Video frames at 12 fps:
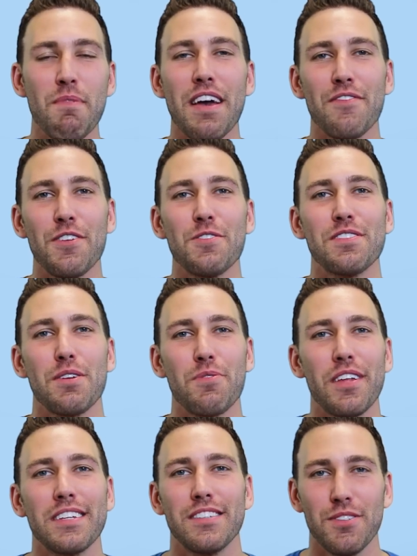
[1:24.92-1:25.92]
may have noticed that
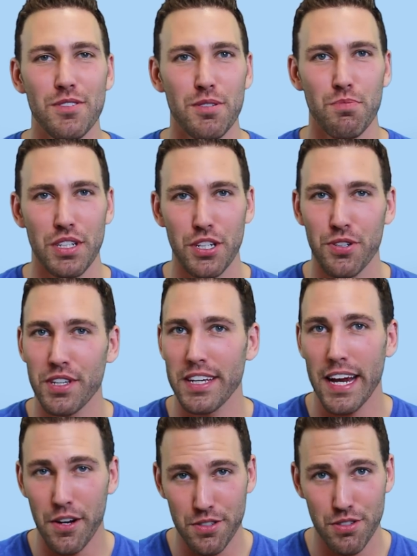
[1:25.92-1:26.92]
we like to use some recurring
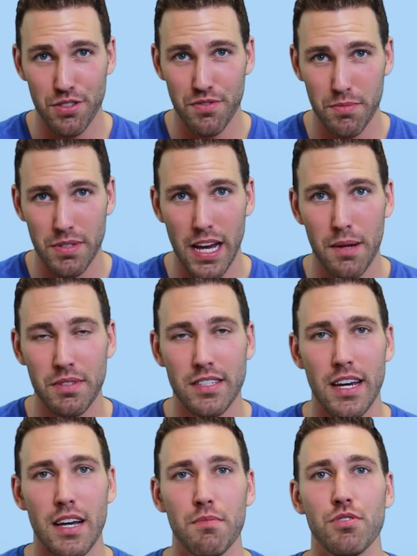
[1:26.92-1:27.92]
characters from time to
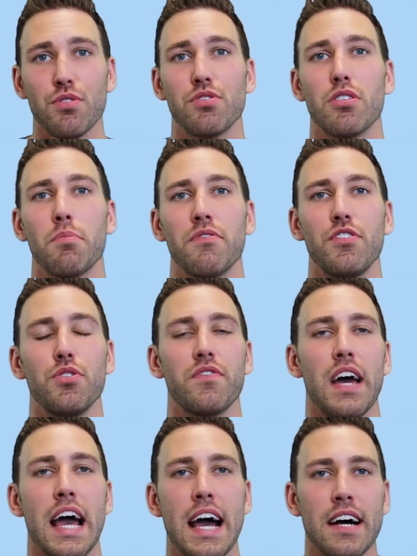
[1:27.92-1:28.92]
time, so some of you
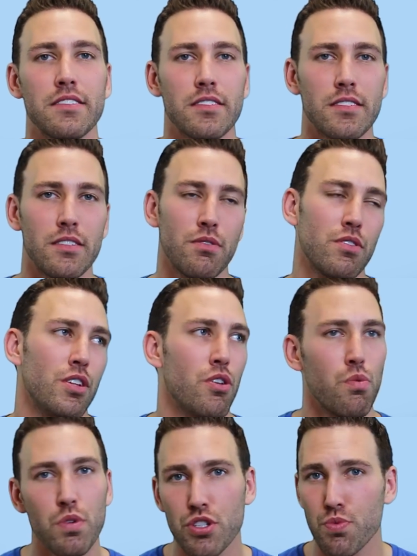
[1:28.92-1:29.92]
have asked, you
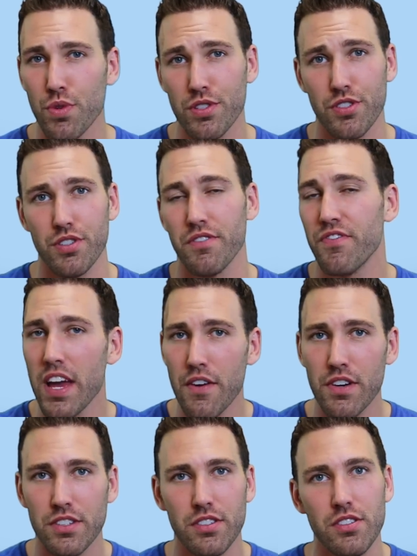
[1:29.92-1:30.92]
know, which ones are your
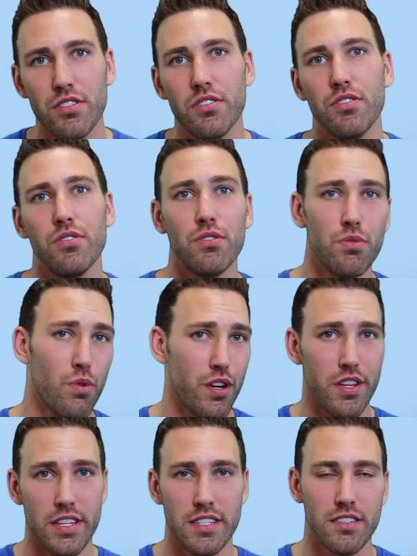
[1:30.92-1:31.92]
favorite to do,
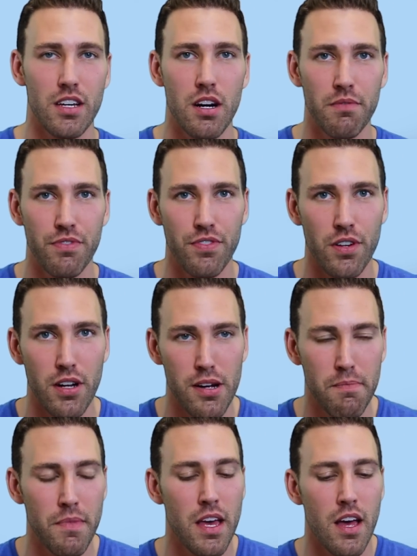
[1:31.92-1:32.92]
where do these come
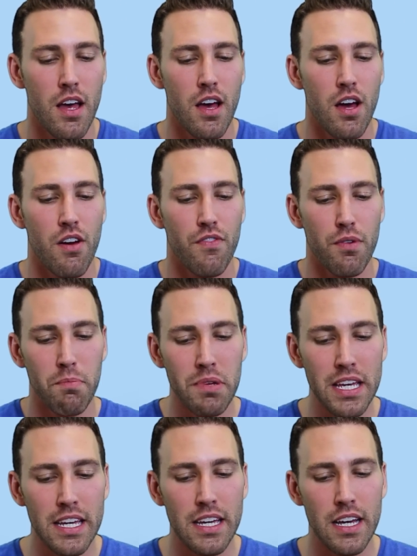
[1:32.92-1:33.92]
from? For
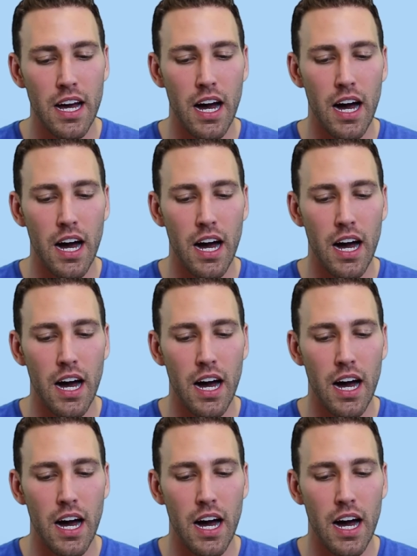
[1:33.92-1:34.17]
me,